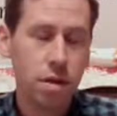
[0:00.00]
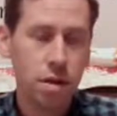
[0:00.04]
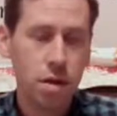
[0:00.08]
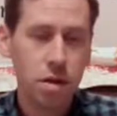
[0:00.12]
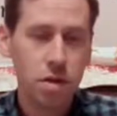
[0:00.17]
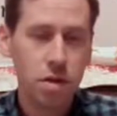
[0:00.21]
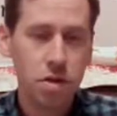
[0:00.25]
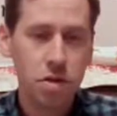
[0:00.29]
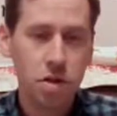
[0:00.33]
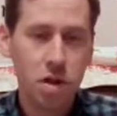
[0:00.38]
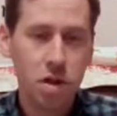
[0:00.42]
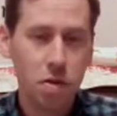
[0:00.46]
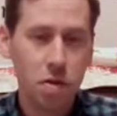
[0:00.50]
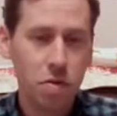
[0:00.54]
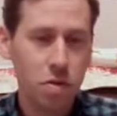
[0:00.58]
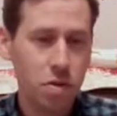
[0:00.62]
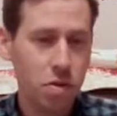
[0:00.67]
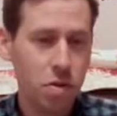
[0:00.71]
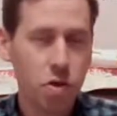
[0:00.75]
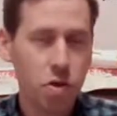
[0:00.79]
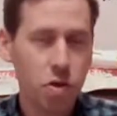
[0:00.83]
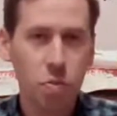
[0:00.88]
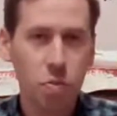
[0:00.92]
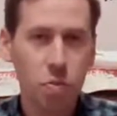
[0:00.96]
So
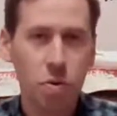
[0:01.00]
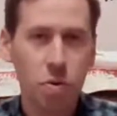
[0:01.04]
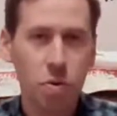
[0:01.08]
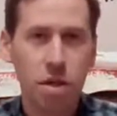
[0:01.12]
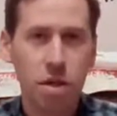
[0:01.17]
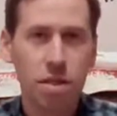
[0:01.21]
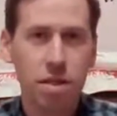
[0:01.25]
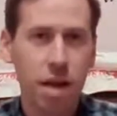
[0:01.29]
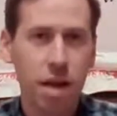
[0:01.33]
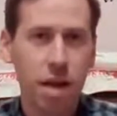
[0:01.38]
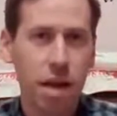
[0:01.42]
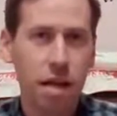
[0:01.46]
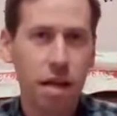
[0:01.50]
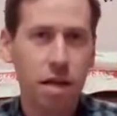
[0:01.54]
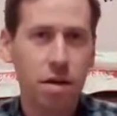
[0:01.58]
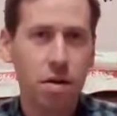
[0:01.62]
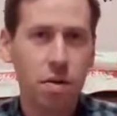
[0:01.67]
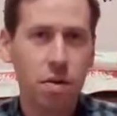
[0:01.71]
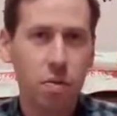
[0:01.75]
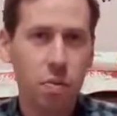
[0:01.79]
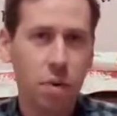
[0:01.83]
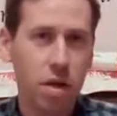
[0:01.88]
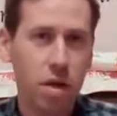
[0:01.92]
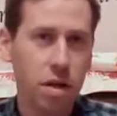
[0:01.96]
super exciting
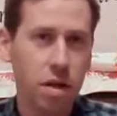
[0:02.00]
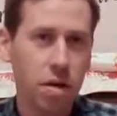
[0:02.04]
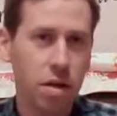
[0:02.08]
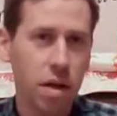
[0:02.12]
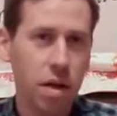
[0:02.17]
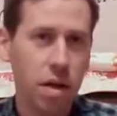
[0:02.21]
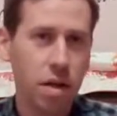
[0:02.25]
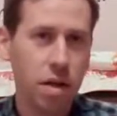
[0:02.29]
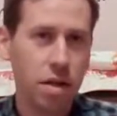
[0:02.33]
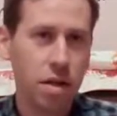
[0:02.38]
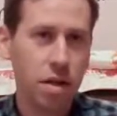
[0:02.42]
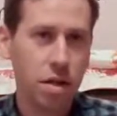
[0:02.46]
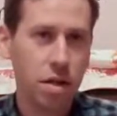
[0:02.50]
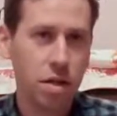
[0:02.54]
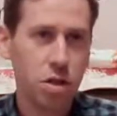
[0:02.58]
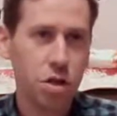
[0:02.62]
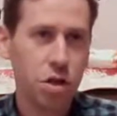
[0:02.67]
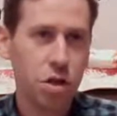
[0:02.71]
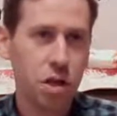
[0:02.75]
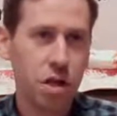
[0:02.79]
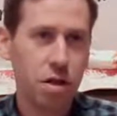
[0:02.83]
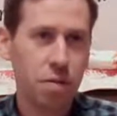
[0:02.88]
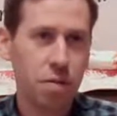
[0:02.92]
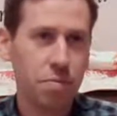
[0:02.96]
when you get into these
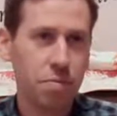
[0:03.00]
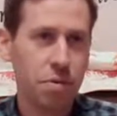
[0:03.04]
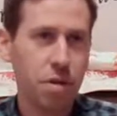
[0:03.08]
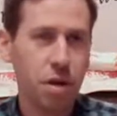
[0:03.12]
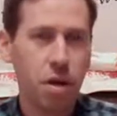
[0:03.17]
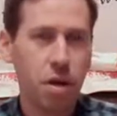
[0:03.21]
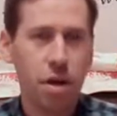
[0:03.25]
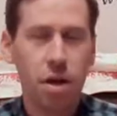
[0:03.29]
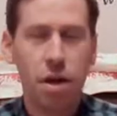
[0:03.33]
gems